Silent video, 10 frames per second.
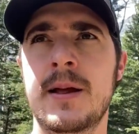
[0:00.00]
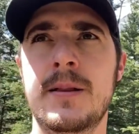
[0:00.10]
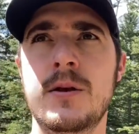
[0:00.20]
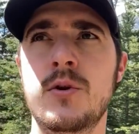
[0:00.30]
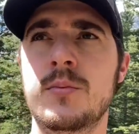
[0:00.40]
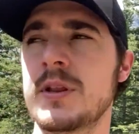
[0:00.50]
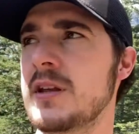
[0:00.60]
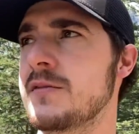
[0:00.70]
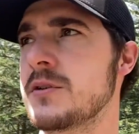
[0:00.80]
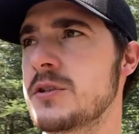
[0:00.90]
new
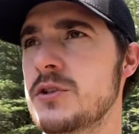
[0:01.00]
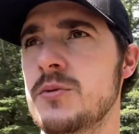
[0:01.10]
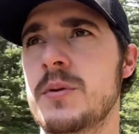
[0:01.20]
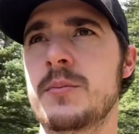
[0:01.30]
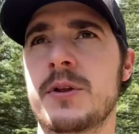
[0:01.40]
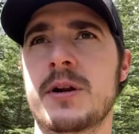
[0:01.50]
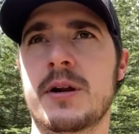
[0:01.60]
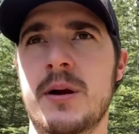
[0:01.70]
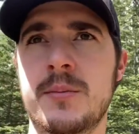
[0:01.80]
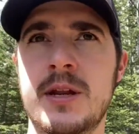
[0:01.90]
believers, new people that are
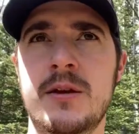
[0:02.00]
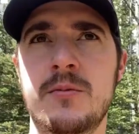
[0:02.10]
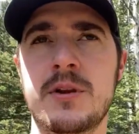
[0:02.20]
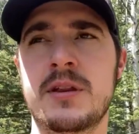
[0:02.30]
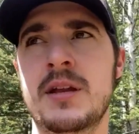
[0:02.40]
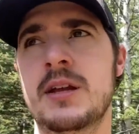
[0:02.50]
coming in with